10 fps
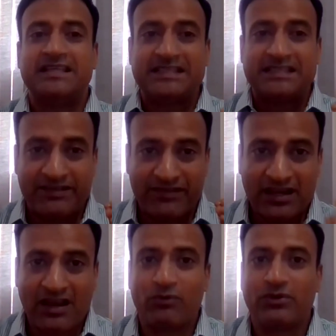
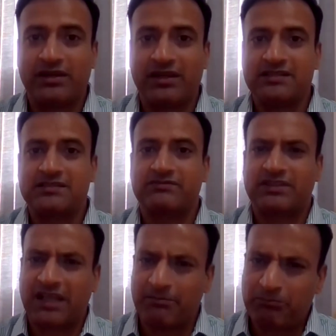saving account details
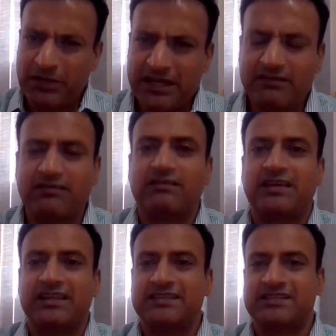with complete
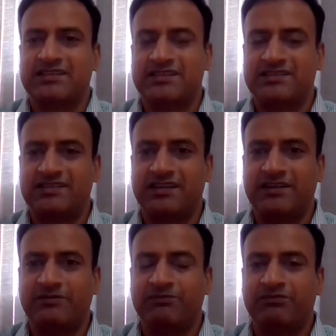transaction
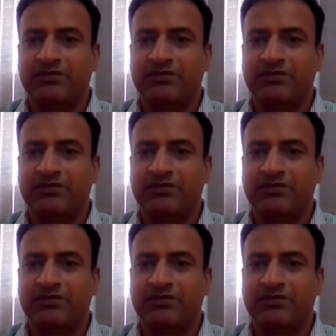history,